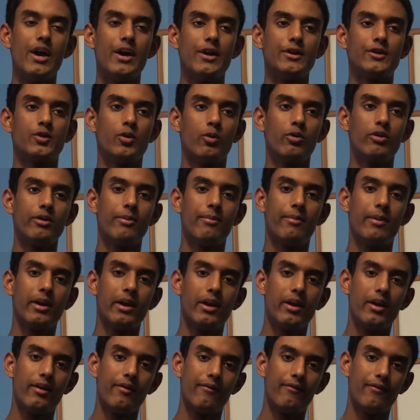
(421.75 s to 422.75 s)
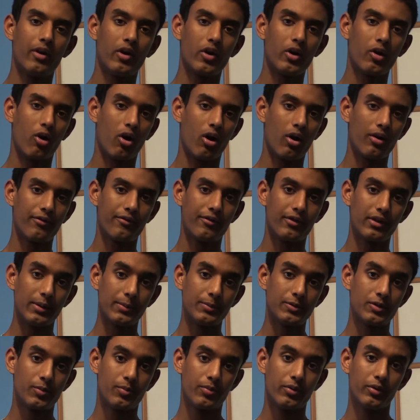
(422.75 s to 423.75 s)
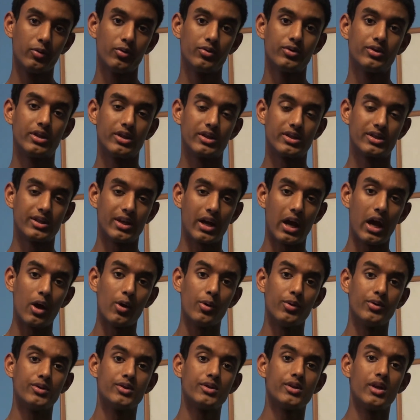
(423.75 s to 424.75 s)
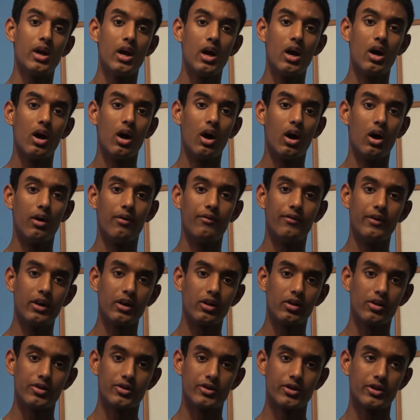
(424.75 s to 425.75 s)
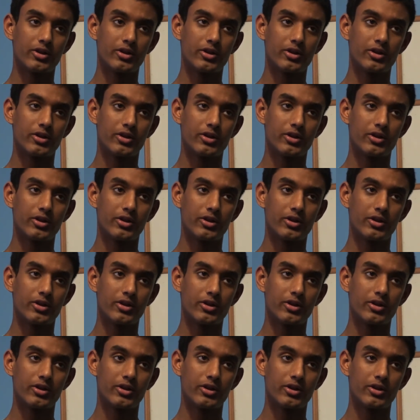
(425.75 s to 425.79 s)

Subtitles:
it's going to be very hard for them to produce the sounds of English.